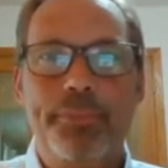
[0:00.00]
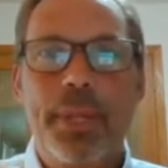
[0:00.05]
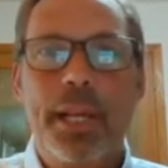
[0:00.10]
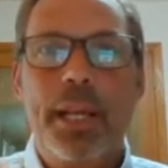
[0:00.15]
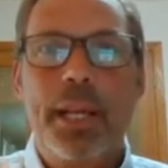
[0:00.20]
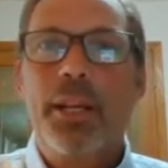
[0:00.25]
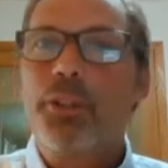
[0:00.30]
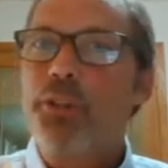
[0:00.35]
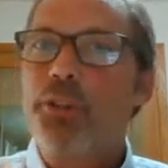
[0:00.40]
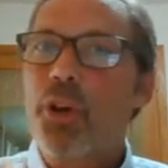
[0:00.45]

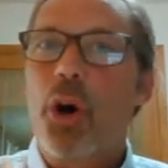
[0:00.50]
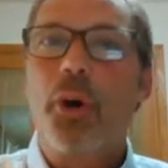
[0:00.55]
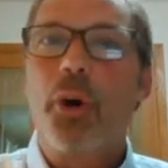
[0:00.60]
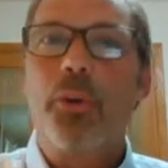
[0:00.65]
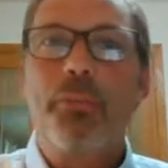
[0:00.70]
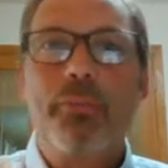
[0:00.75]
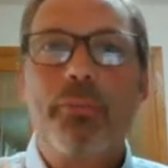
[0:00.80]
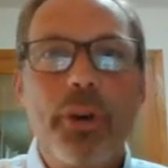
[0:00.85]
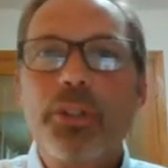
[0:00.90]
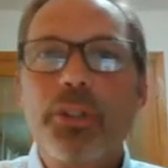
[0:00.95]

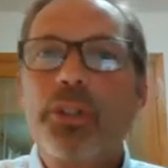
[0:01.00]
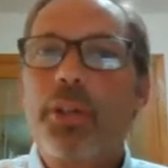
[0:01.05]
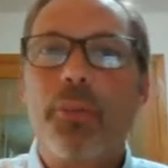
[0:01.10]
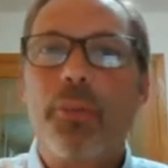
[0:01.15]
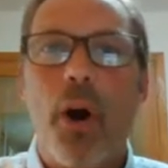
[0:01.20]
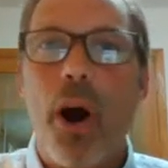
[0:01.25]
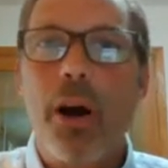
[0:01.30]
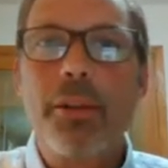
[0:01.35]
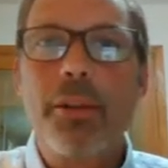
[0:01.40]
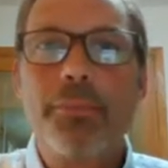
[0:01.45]
So first of
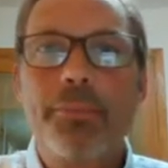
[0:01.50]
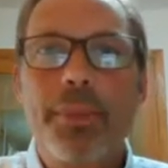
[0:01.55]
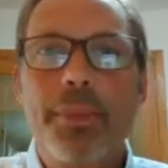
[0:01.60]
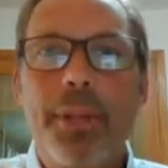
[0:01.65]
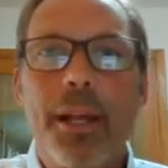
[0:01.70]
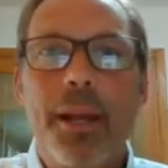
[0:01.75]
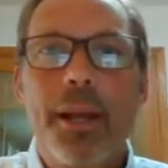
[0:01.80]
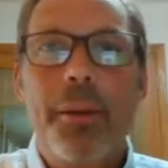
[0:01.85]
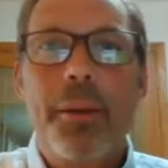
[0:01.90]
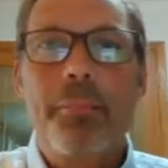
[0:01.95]
all,
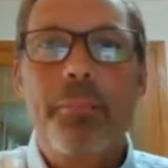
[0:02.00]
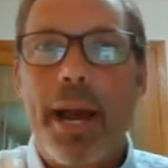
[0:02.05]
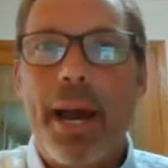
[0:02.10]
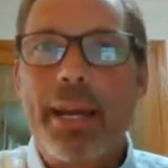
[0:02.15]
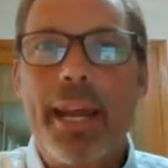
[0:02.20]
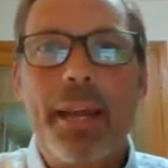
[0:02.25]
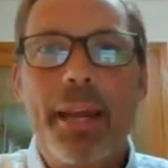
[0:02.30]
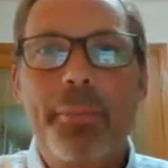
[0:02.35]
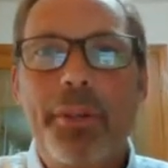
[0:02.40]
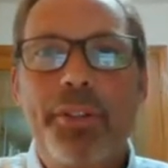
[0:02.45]
my
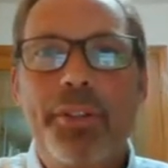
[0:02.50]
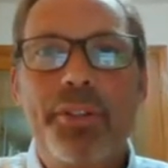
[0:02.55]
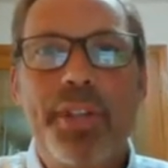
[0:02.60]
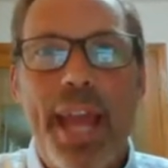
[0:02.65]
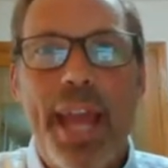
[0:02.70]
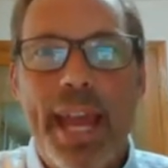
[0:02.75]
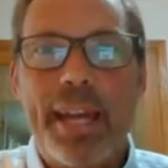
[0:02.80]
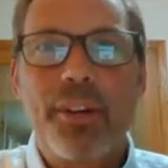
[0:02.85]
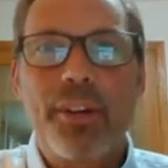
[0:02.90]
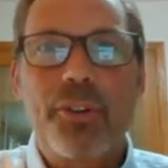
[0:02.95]
name is
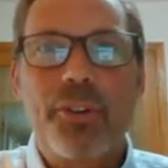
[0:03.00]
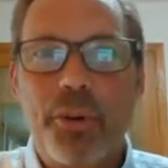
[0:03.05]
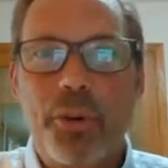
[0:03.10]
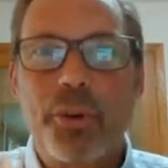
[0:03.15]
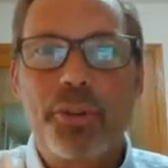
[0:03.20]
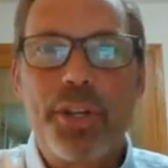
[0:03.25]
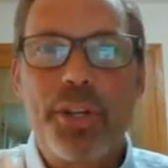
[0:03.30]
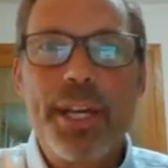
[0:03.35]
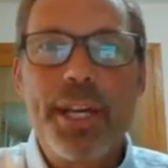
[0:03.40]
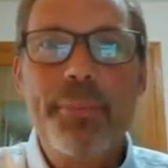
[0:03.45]
Dan
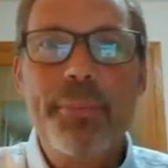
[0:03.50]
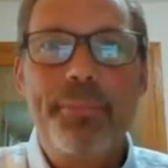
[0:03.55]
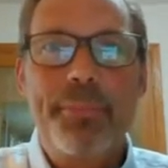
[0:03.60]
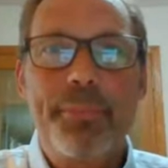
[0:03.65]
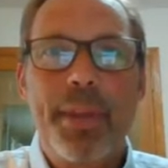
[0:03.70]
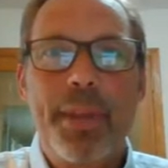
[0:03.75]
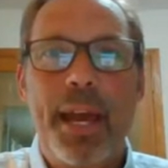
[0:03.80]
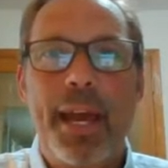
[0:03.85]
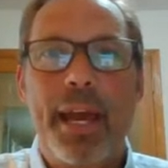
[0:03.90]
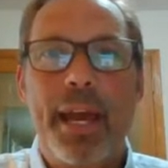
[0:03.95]
Cruzy,
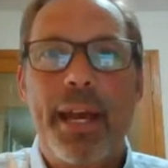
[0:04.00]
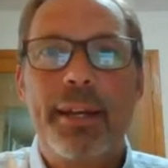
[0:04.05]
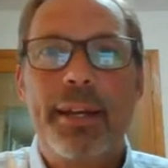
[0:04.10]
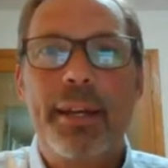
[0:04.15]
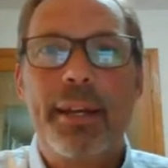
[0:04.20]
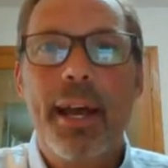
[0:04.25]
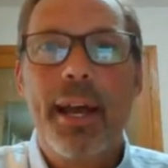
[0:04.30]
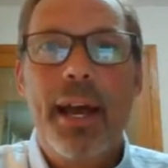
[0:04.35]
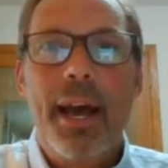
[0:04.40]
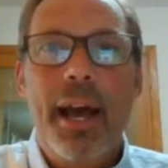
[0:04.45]

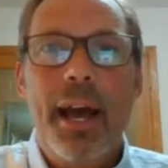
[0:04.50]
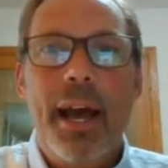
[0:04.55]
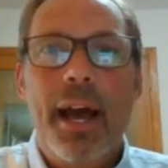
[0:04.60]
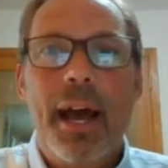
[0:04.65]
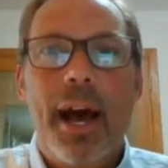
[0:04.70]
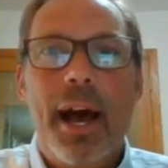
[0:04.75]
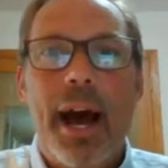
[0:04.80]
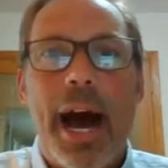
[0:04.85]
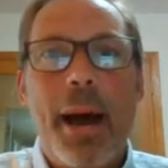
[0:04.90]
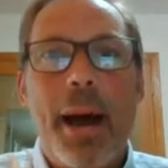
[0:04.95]
and
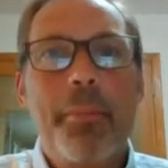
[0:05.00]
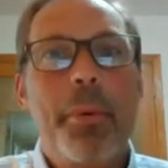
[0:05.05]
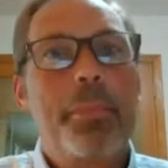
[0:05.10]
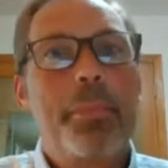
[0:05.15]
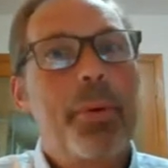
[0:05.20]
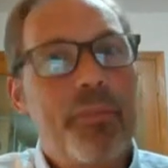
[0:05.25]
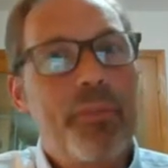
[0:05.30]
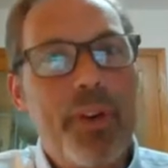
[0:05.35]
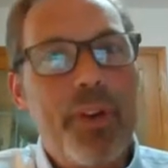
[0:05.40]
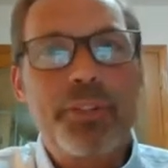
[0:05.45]
I'm a
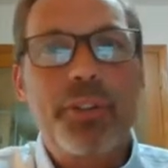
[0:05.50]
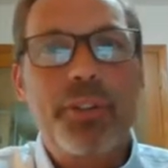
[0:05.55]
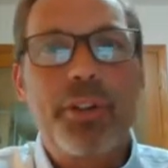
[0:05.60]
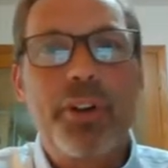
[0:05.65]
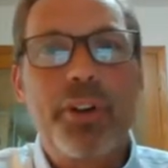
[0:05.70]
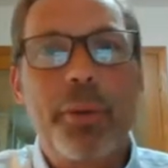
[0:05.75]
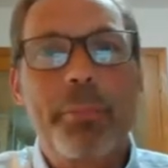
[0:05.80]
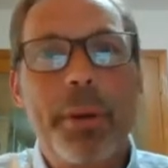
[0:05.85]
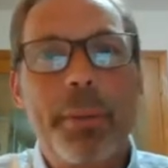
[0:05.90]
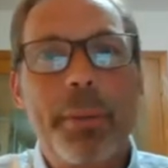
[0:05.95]
professor
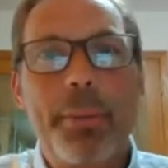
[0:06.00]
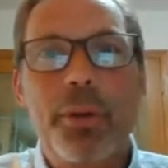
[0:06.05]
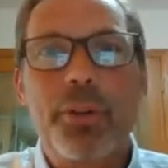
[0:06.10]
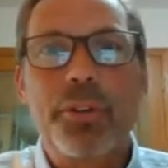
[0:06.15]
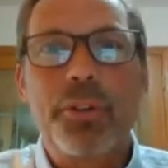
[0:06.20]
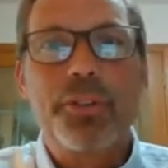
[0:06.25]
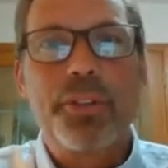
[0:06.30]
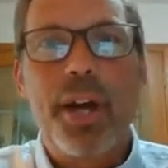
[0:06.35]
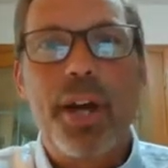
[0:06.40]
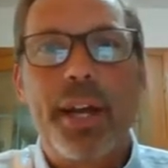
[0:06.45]
of biblical
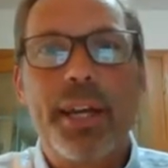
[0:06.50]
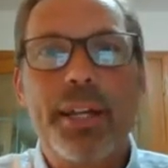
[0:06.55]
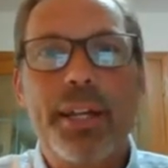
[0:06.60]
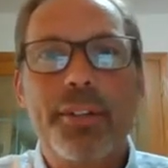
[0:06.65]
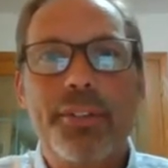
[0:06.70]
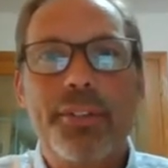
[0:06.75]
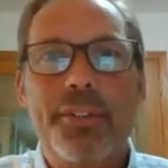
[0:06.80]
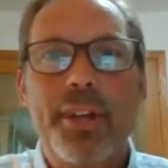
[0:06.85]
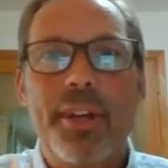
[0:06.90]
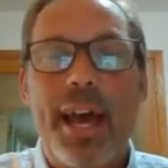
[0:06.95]

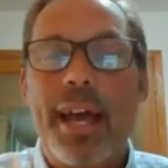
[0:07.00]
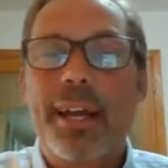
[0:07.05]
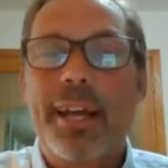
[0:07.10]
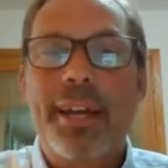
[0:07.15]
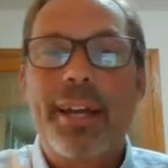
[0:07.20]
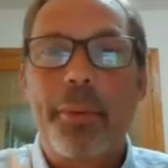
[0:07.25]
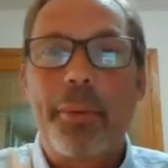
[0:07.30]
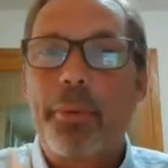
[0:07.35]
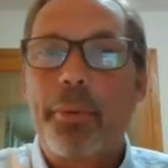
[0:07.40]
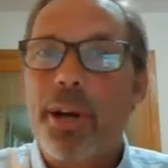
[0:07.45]
studies at
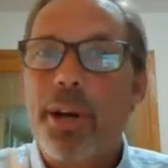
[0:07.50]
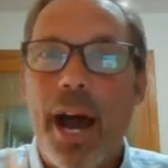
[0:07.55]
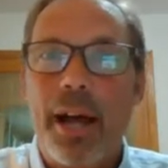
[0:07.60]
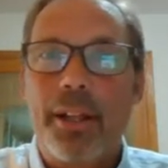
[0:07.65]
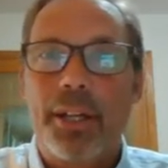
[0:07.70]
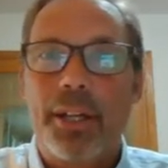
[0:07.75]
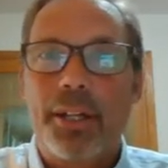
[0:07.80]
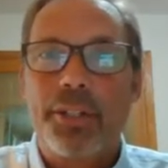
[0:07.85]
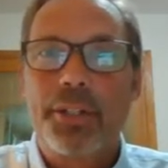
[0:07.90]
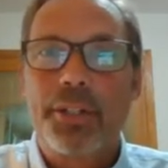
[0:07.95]
Kuiper
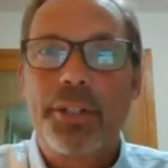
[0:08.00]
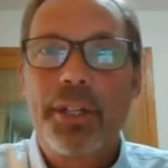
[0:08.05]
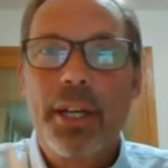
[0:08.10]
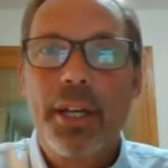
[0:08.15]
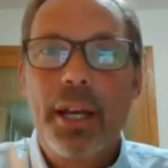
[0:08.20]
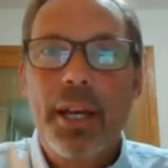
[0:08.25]
College,